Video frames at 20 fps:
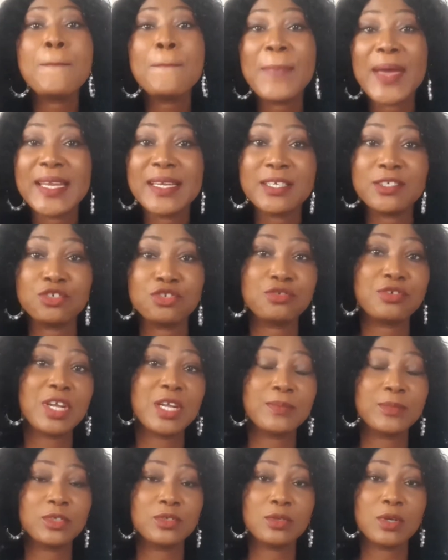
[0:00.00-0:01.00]

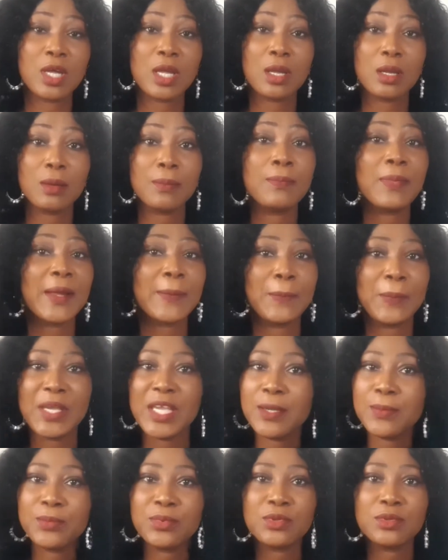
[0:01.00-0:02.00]
impenetrable by
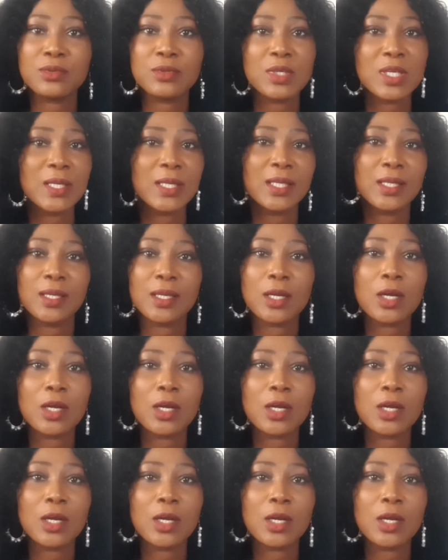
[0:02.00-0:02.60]
people